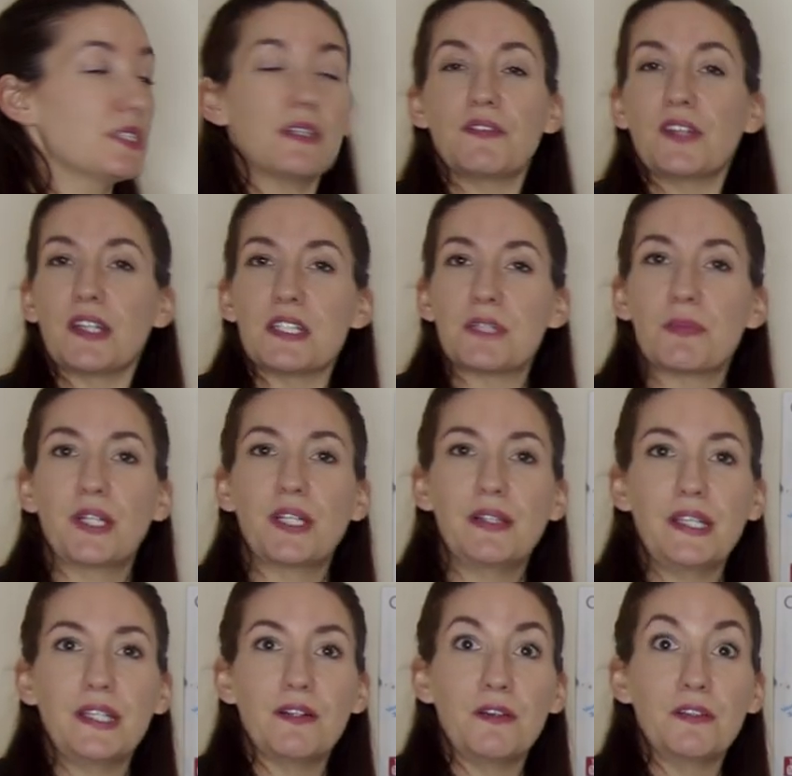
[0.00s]
once I've done a spring
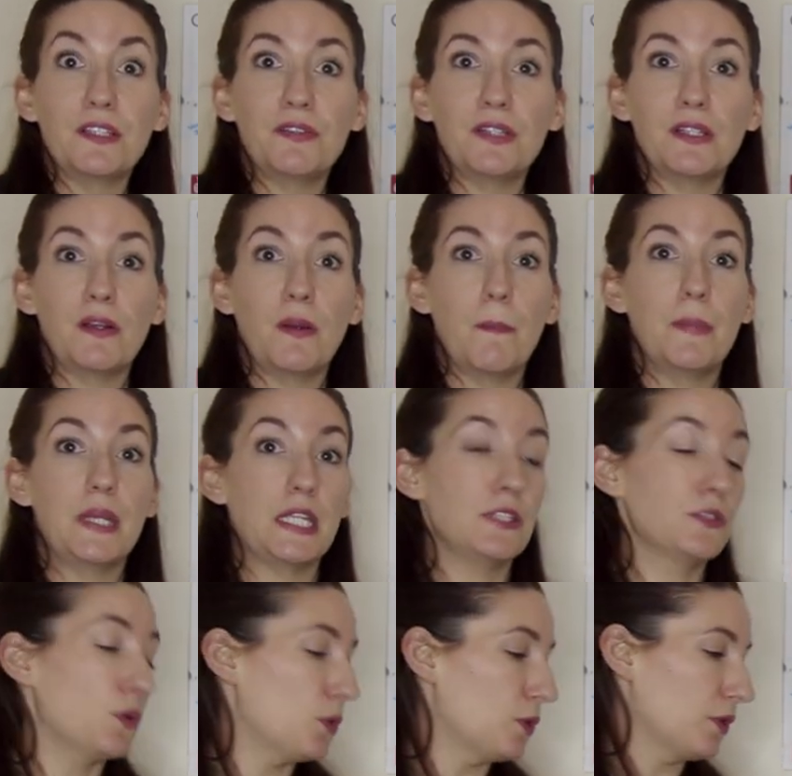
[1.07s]
clean, I'll give you a little
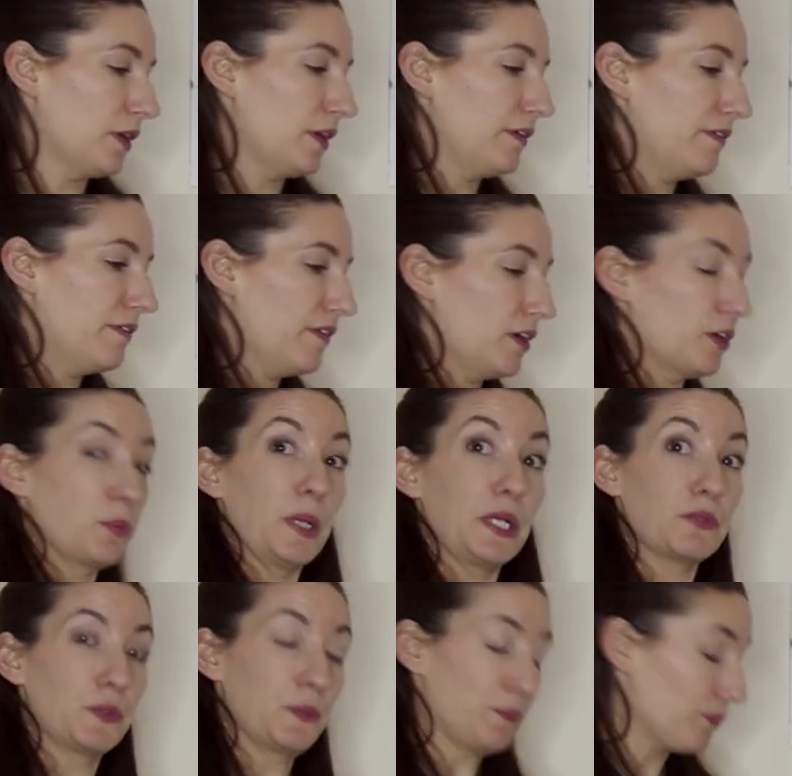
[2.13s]
mini tour of our
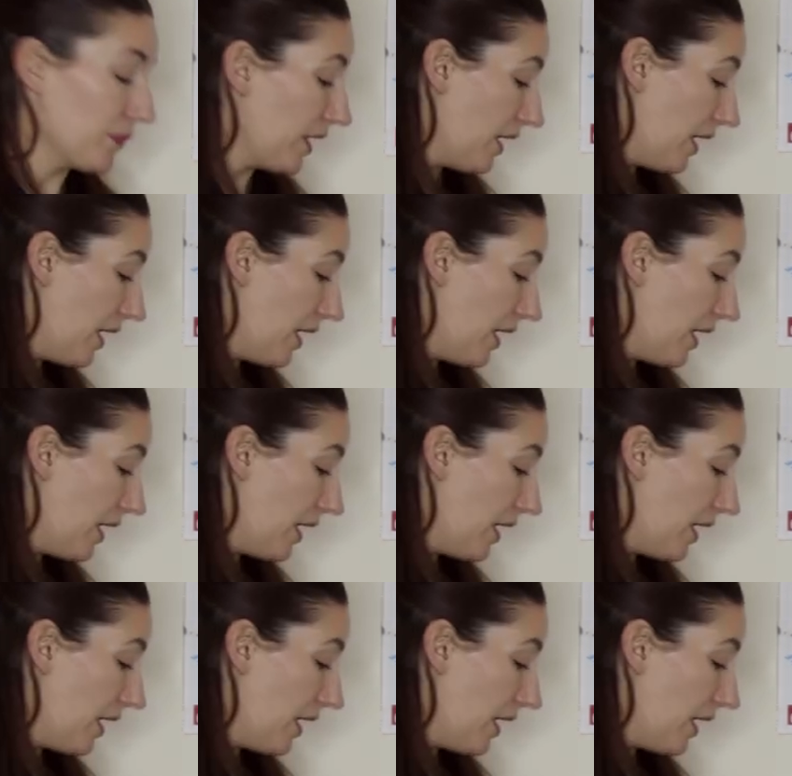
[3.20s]
bike room.